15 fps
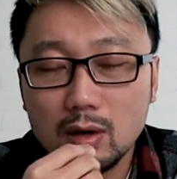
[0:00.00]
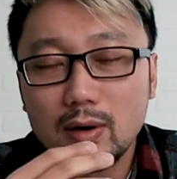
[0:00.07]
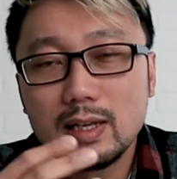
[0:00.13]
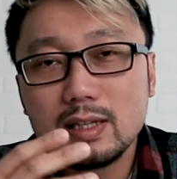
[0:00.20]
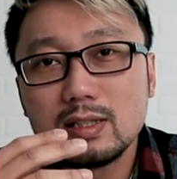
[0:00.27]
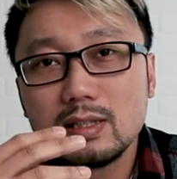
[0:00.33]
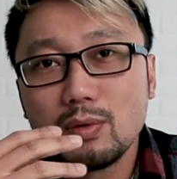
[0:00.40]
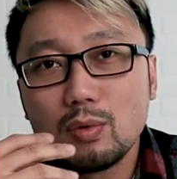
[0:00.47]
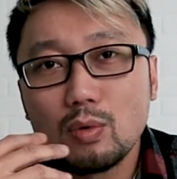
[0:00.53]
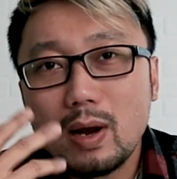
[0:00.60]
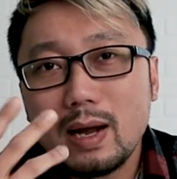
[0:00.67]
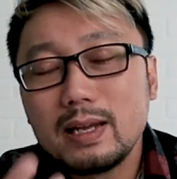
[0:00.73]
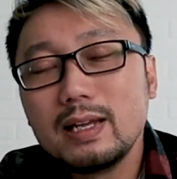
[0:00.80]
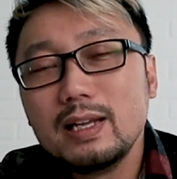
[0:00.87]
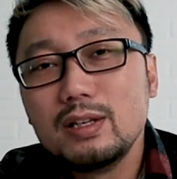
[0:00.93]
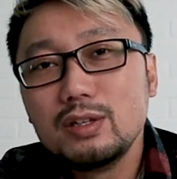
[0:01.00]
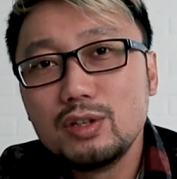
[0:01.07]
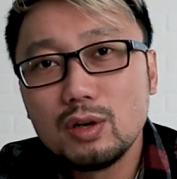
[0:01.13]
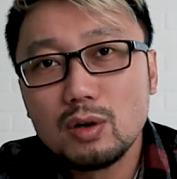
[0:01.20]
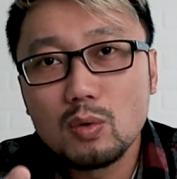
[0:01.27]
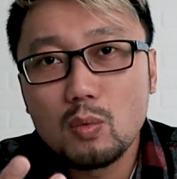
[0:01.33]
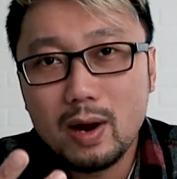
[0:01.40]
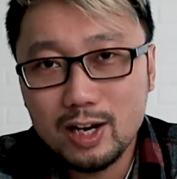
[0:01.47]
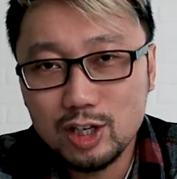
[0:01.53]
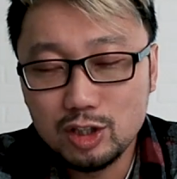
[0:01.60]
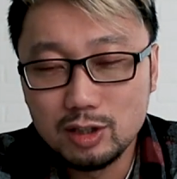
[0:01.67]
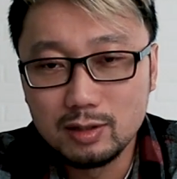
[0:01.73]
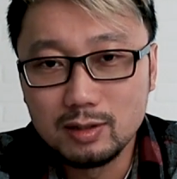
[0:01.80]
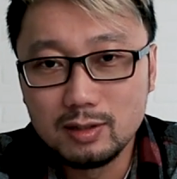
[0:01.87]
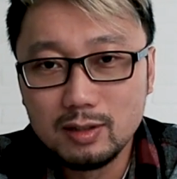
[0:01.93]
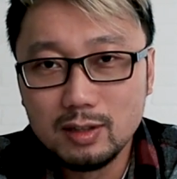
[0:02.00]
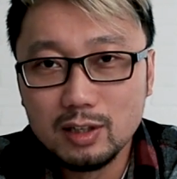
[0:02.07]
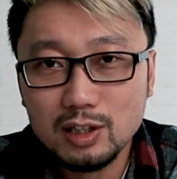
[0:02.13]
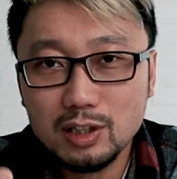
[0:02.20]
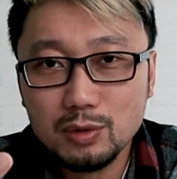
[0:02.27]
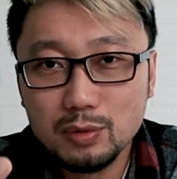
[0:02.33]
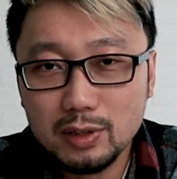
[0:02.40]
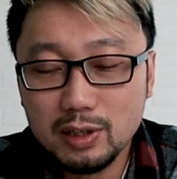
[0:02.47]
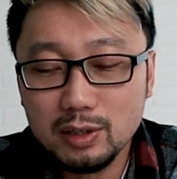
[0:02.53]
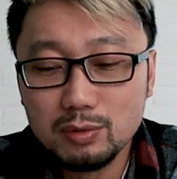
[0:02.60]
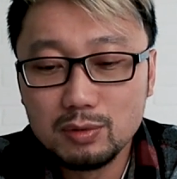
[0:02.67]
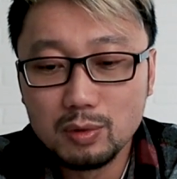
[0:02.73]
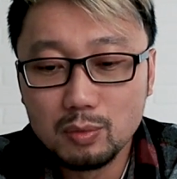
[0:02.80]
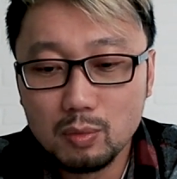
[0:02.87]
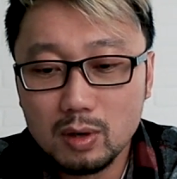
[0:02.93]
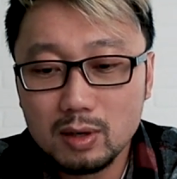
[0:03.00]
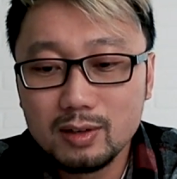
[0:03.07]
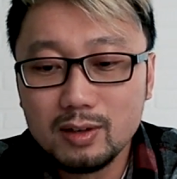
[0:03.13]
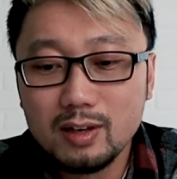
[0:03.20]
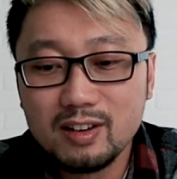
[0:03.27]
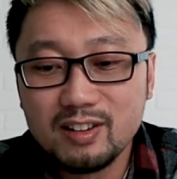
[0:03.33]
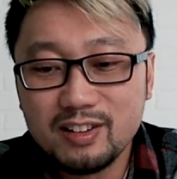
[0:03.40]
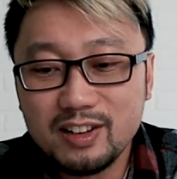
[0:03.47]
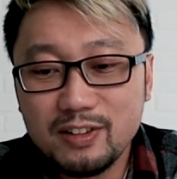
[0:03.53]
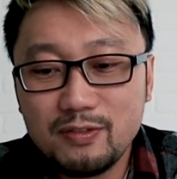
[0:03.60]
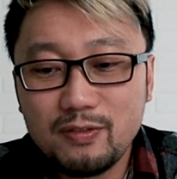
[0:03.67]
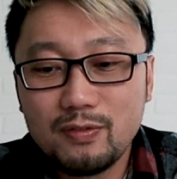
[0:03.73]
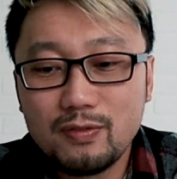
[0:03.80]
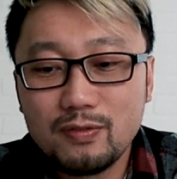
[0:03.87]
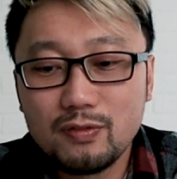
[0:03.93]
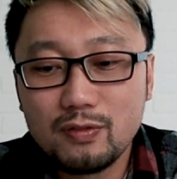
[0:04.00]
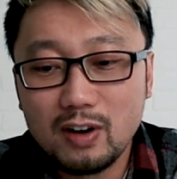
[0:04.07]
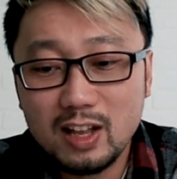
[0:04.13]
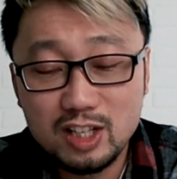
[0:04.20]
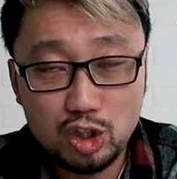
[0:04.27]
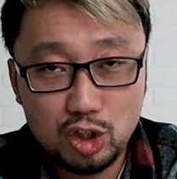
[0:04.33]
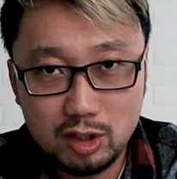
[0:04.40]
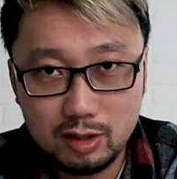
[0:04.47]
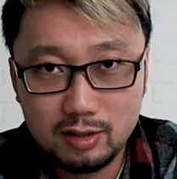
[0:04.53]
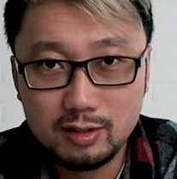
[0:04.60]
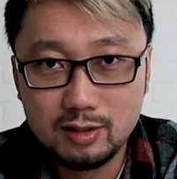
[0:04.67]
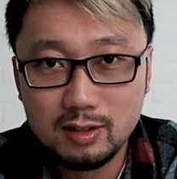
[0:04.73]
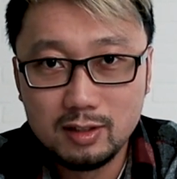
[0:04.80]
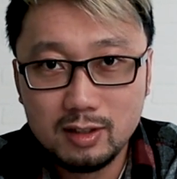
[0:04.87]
All right, so right in your question, you use the word reflection.